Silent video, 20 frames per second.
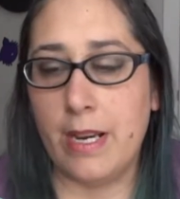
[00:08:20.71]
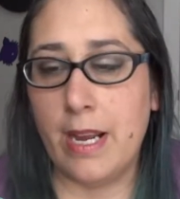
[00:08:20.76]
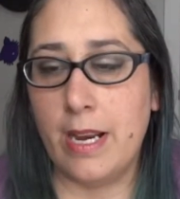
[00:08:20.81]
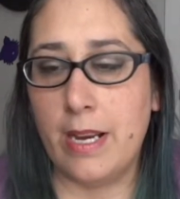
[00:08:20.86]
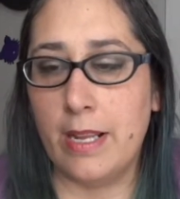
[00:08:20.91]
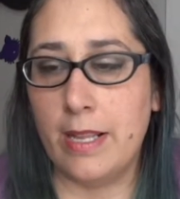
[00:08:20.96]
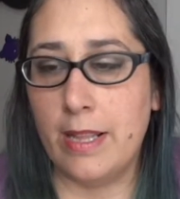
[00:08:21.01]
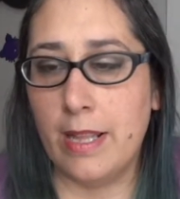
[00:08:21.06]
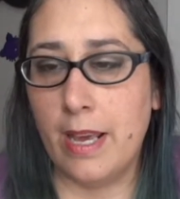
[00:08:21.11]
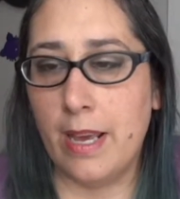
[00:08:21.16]

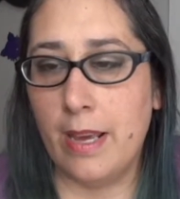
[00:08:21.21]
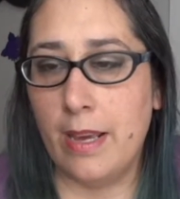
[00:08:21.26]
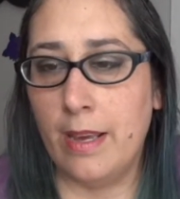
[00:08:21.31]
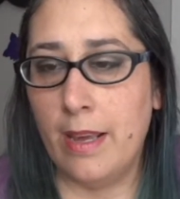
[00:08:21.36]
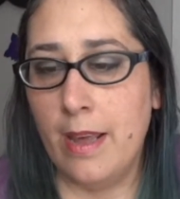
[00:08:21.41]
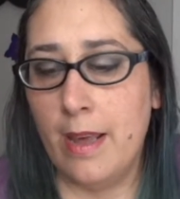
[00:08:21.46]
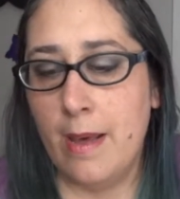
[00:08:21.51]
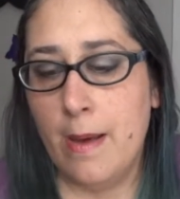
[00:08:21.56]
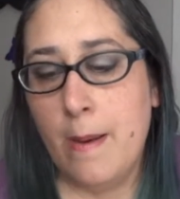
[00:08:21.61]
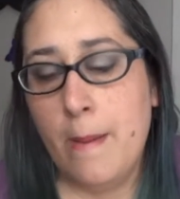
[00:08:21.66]

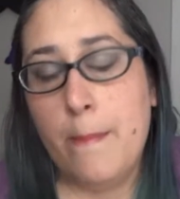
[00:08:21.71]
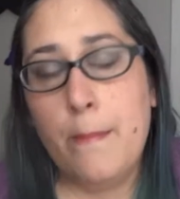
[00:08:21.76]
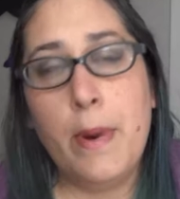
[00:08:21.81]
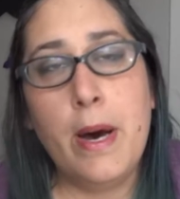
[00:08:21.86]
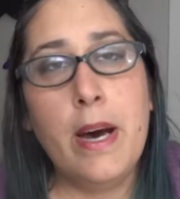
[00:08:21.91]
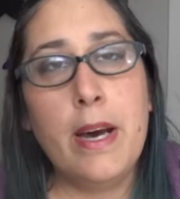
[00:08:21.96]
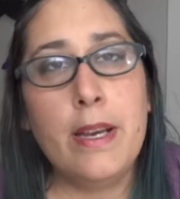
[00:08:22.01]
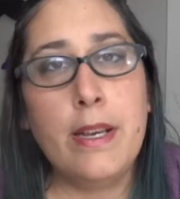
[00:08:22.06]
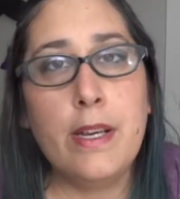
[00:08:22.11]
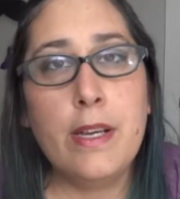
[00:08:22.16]
anything.
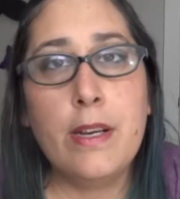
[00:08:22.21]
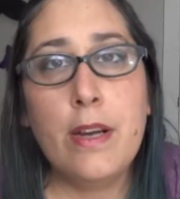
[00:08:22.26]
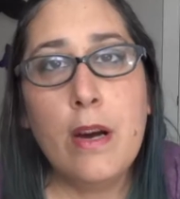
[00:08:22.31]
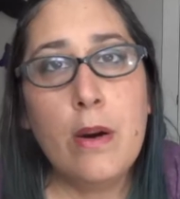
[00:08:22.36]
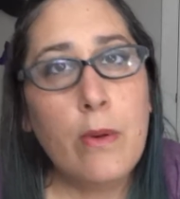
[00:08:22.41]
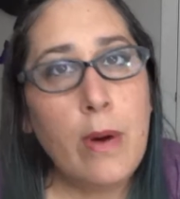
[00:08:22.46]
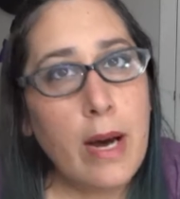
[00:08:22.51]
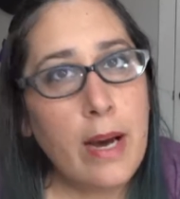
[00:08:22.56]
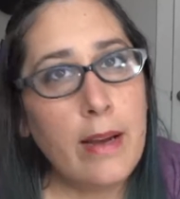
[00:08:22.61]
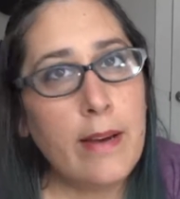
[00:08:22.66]
But you
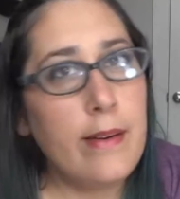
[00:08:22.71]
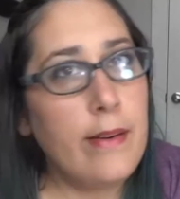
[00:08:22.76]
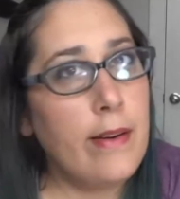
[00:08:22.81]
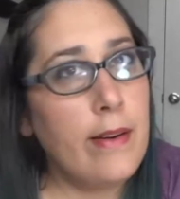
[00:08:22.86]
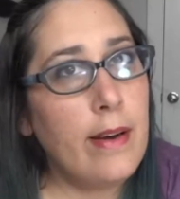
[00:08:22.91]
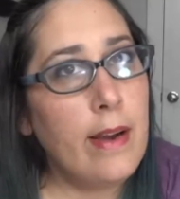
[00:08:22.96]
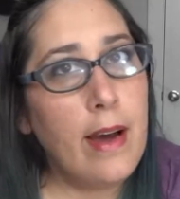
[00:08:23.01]
know what?